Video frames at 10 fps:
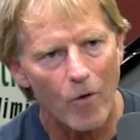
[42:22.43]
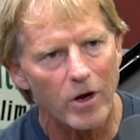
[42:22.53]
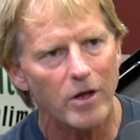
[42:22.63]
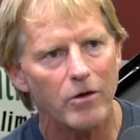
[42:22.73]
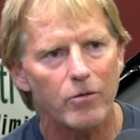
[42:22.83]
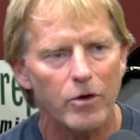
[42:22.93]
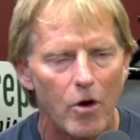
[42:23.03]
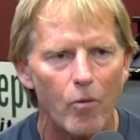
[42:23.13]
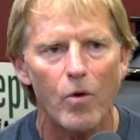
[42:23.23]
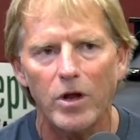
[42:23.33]
What do you, you
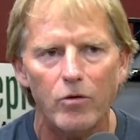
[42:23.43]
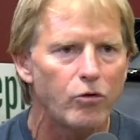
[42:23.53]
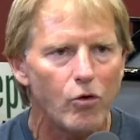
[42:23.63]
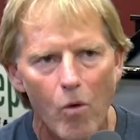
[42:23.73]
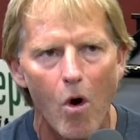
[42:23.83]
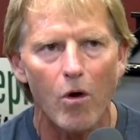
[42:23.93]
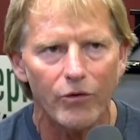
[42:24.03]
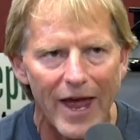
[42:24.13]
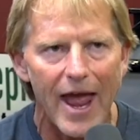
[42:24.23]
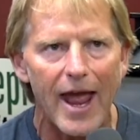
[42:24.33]
know, what do you do all
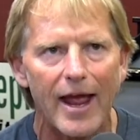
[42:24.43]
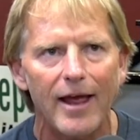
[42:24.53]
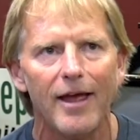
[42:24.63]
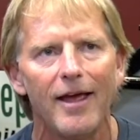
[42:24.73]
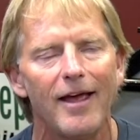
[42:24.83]
day?